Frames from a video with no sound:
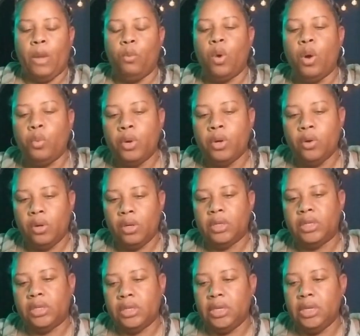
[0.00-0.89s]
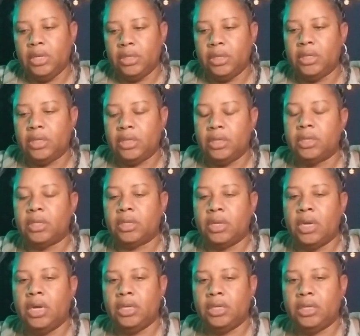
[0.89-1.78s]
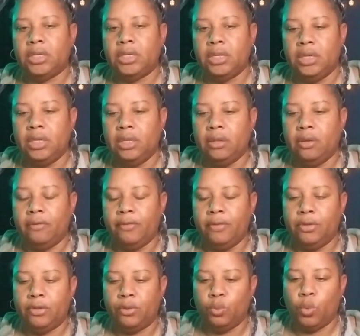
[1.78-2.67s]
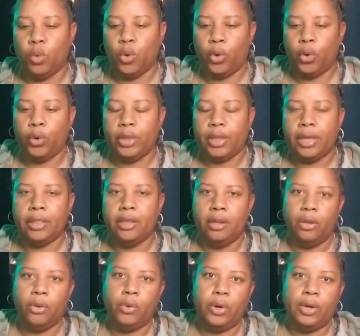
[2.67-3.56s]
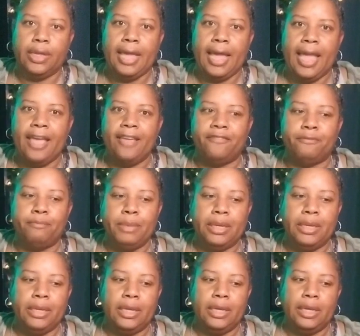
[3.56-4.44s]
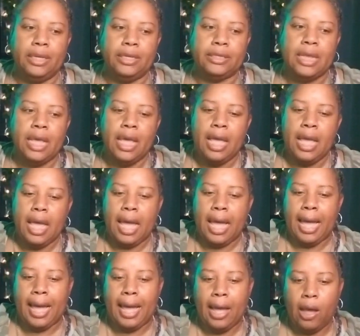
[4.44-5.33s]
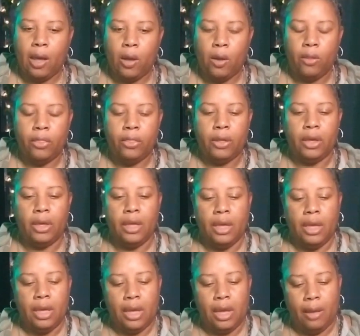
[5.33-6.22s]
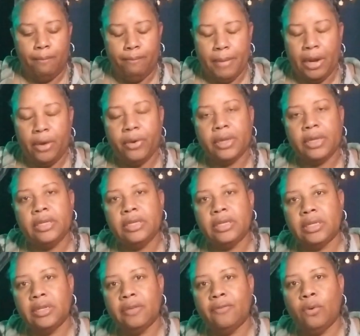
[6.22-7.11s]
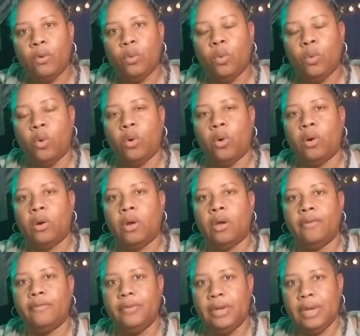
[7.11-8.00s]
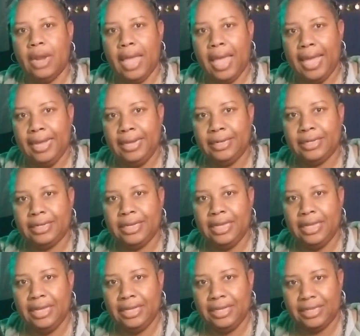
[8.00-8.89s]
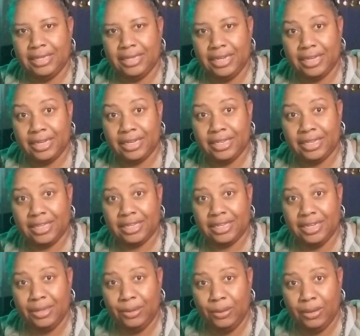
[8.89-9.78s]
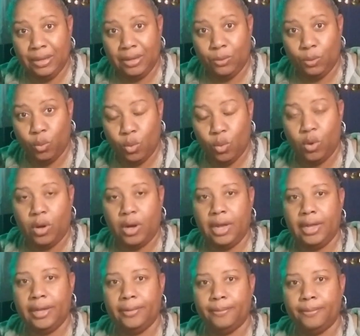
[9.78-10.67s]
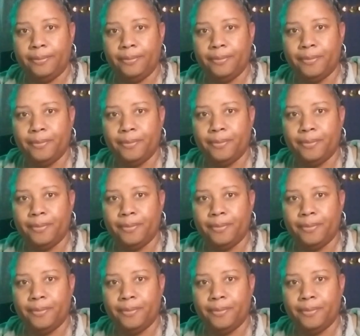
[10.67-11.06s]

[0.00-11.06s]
And what we're going to see in this discussion of this word that the Lord gave me is how the American Civil War of 1861